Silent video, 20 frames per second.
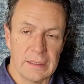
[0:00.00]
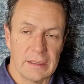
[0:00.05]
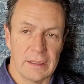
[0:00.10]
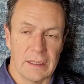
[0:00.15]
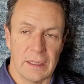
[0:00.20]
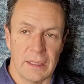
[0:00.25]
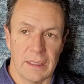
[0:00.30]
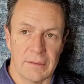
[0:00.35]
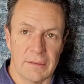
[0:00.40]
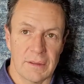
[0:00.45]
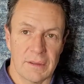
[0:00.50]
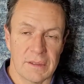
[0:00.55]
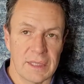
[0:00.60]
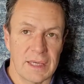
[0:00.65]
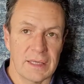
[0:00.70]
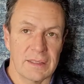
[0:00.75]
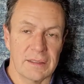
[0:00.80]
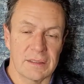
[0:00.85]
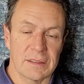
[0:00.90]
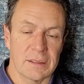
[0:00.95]
Uh, the
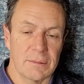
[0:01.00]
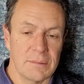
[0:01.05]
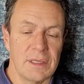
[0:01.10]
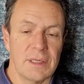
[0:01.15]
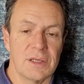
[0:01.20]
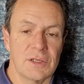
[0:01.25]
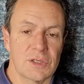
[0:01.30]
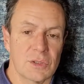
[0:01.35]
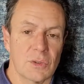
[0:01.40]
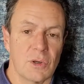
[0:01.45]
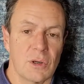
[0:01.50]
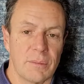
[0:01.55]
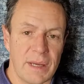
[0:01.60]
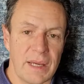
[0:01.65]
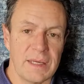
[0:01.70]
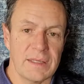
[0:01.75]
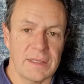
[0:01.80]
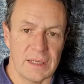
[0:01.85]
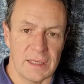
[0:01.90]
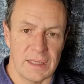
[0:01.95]
thing that to me is so
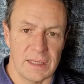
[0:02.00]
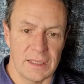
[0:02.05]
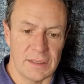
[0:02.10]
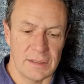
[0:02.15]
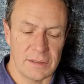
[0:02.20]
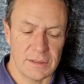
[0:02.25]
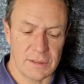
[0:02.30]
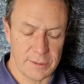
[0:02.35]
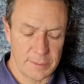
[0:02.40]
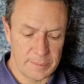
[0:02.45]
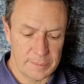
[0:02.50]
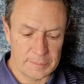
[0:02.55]
amazing is,